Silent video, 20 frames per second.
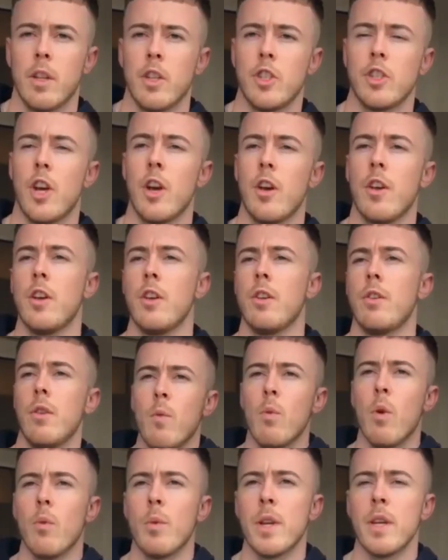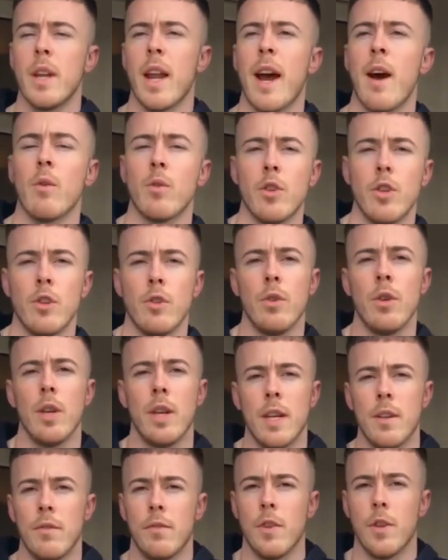show you what we now do
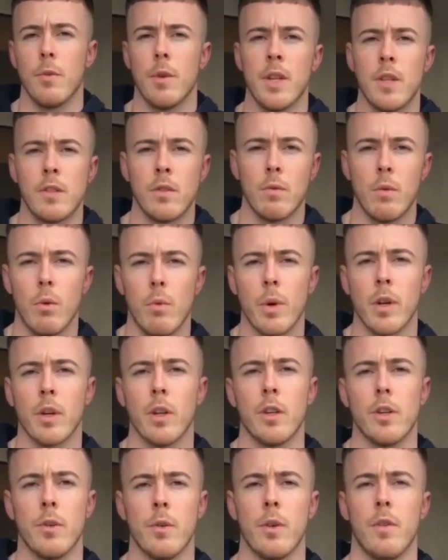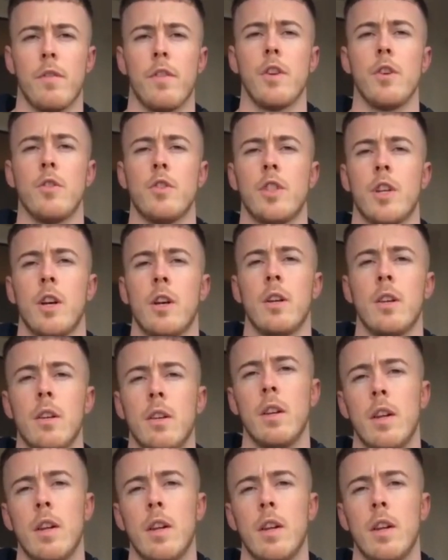in viewings or what we're going to do in the future